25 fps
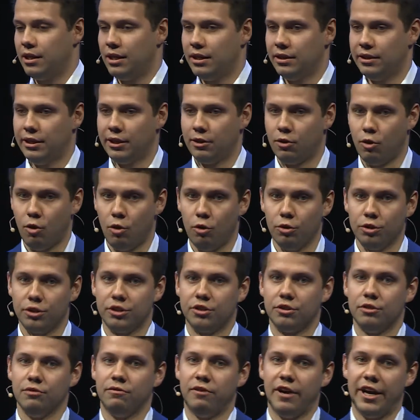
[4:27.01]
the cause
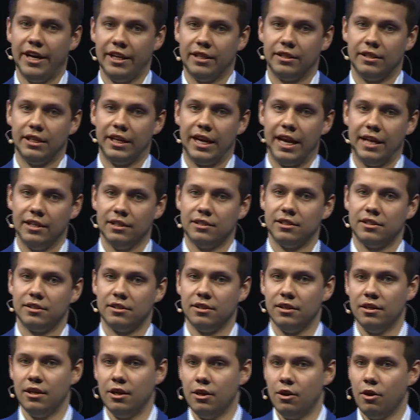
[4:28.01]
to fight against
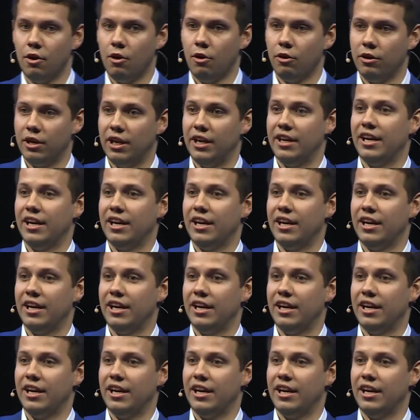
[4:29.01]
online